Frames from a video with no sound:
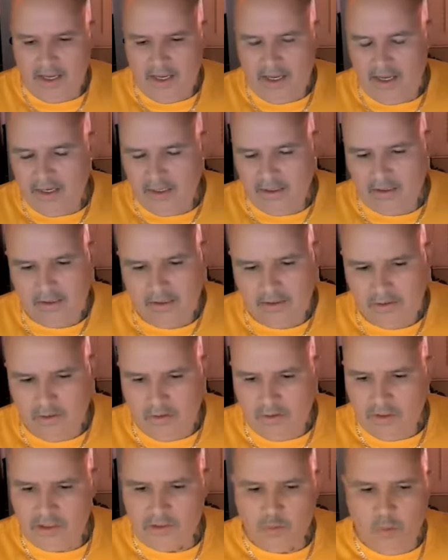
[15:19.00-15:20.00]
And, you
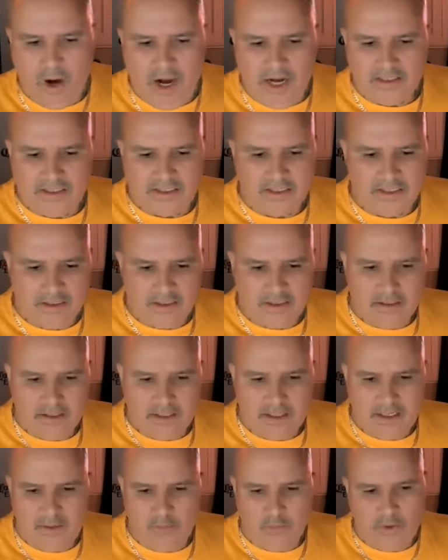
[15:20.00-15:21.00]
know, he's watching.
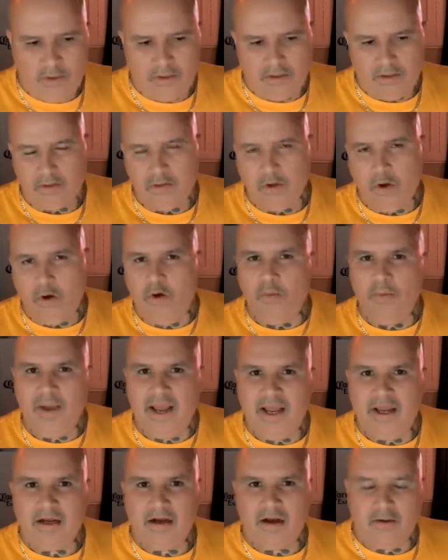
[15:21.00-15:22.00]
And when the old
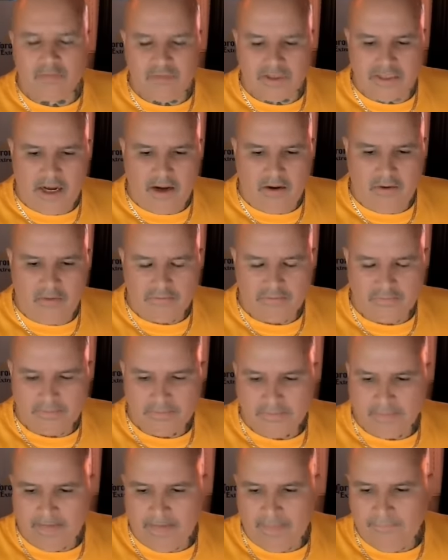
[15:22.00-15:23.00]
man comes out,
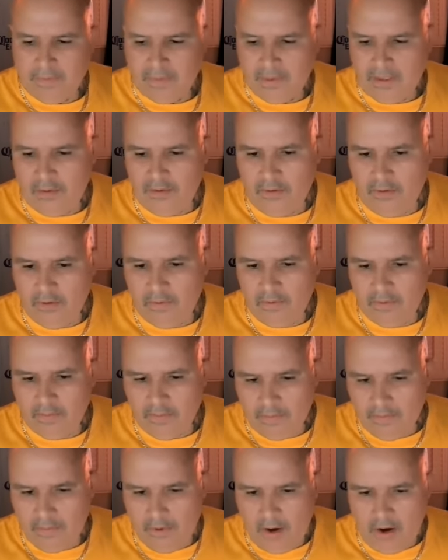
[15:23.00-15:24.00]
you know,
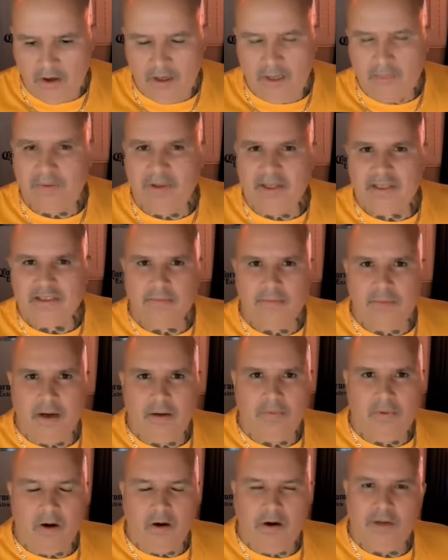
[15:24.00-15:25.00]
Artie picks him
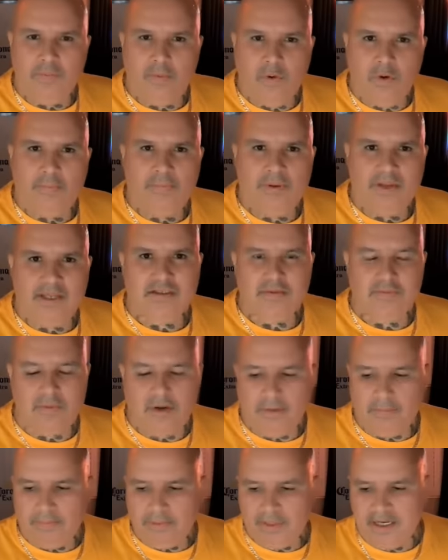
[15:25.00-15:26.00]
up. Artie Boy picks him
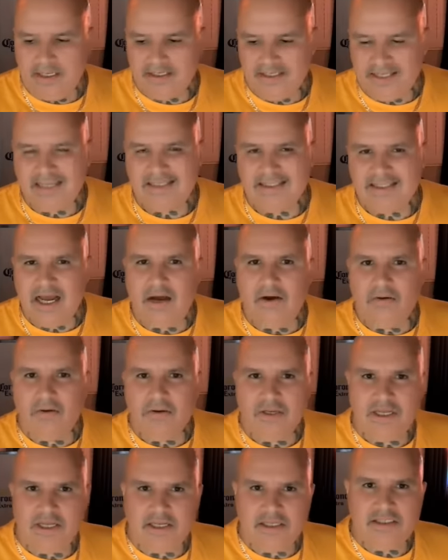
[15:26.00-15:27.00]
up because that's
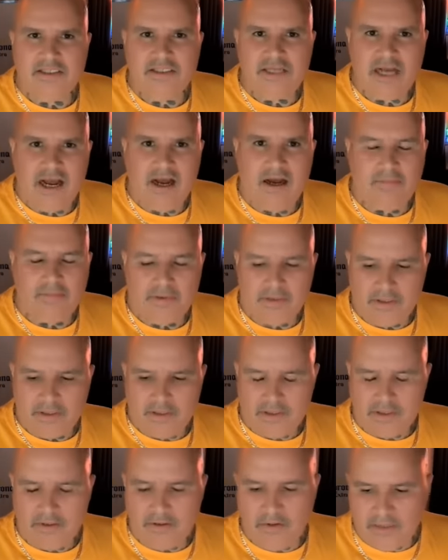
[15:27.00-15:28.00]
now his job.
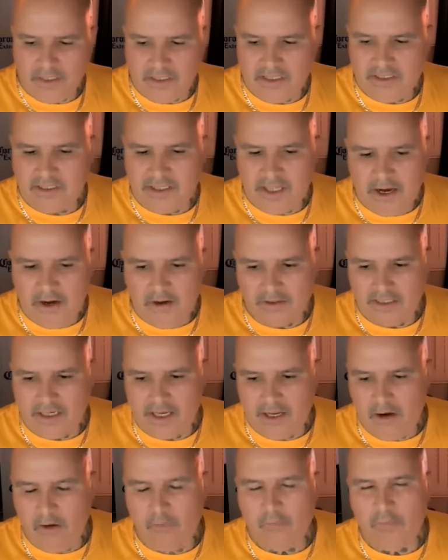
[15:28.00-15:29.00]
You know, he's there
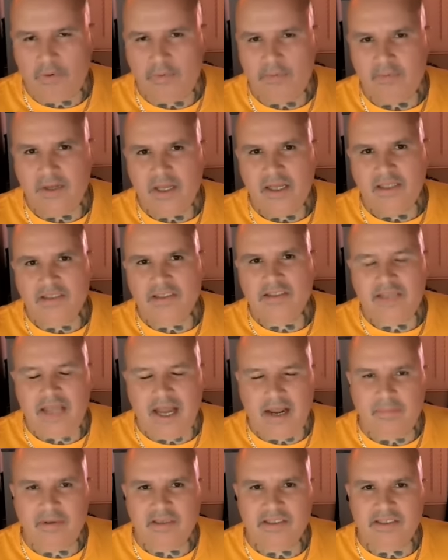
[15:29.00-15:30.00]
to help him
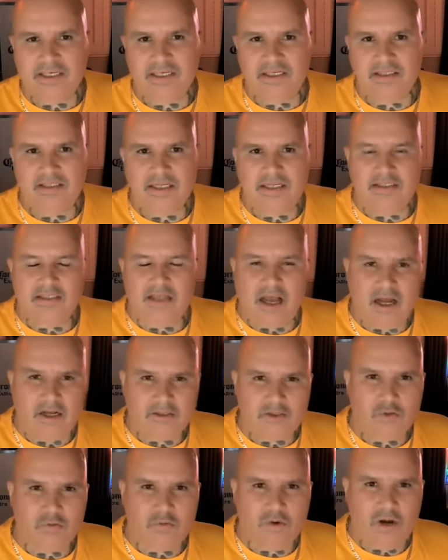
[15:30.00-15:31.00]
establish his, his
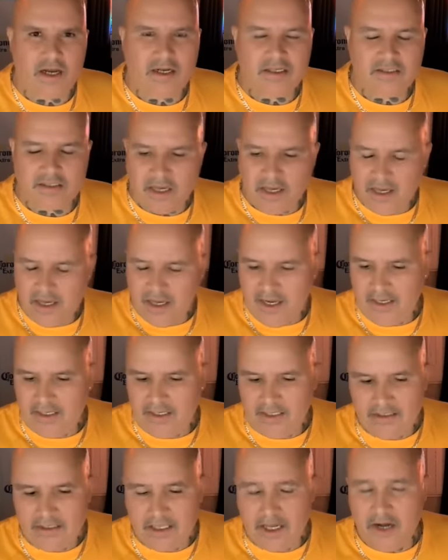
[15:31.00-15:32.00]
entourage and
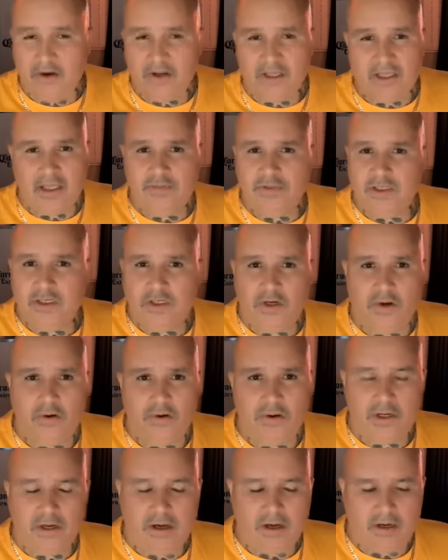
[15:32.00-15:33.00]
he's there to keep
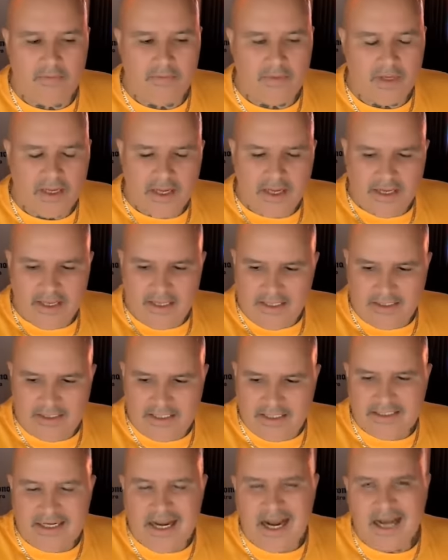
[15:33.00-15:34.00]
security on him. And
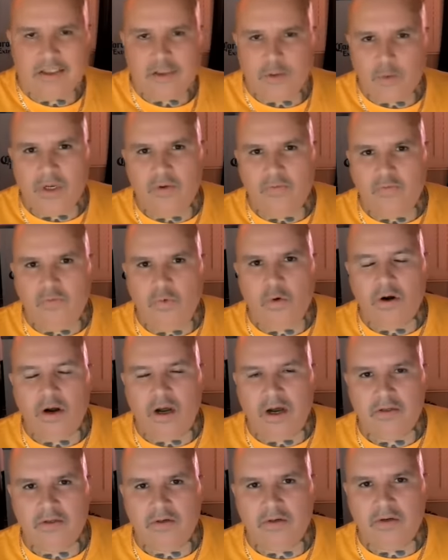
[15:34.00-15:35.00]
he's got three or
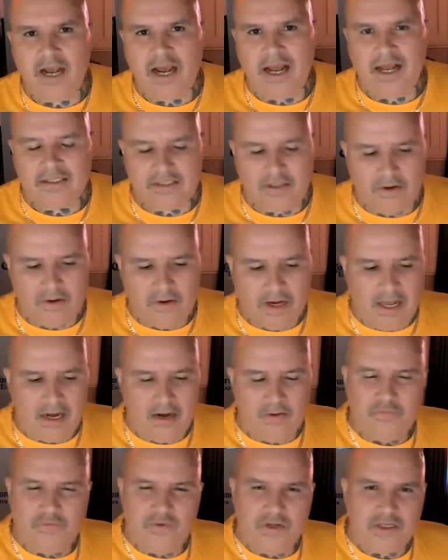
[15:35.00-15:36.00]
four other guys that are
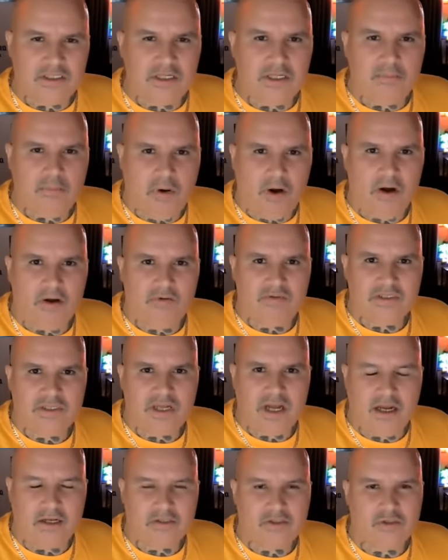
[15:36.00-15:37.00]
not officially part of his
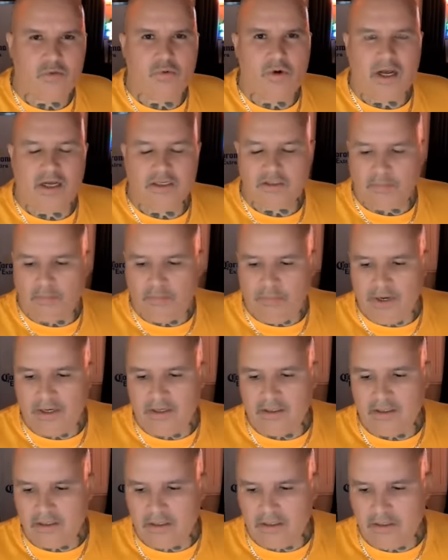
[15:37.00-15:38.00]
entourage,
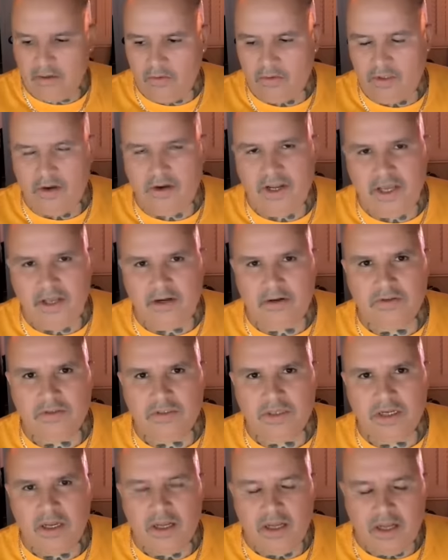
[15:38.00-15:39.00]
but, you know, they're
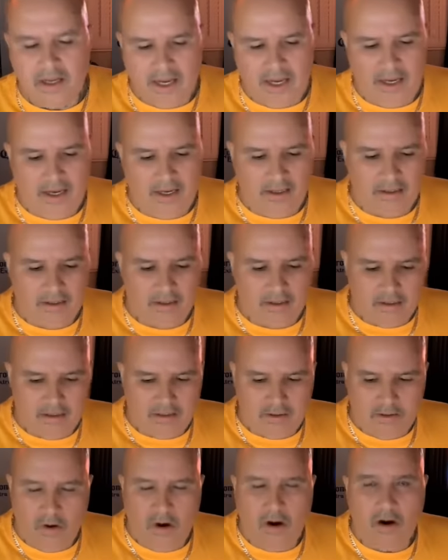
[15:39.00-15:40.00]
hitters. And,
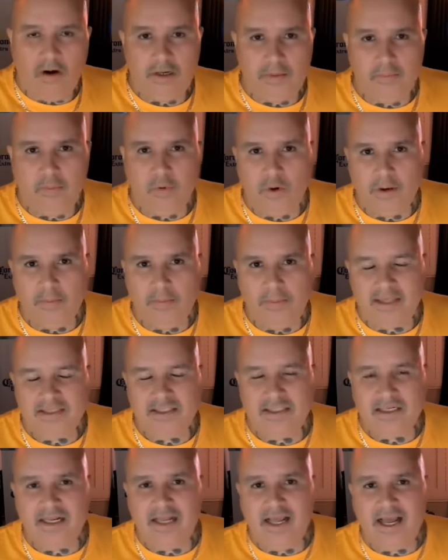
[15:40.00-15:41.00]
you know, Artie Boy
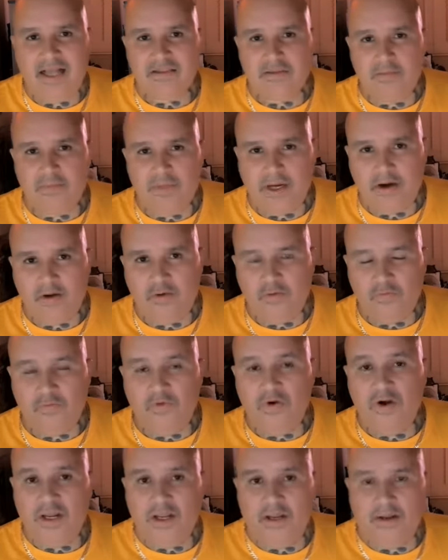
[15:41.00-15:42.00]
basically has them there
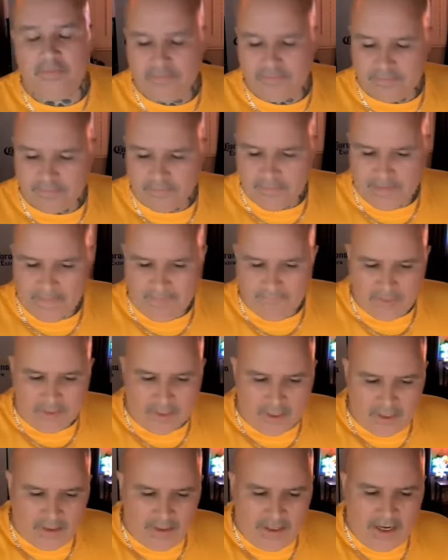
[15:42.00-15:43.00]
for him.
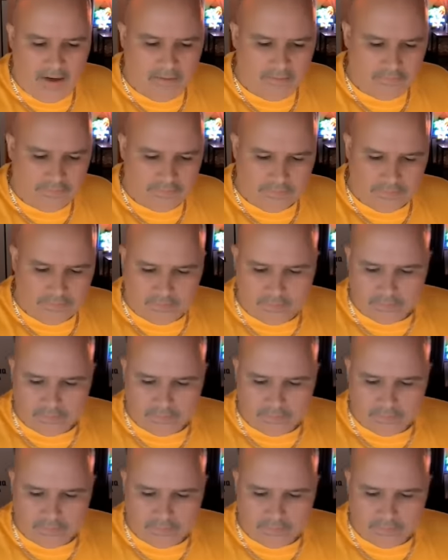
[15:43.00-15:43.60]
Now,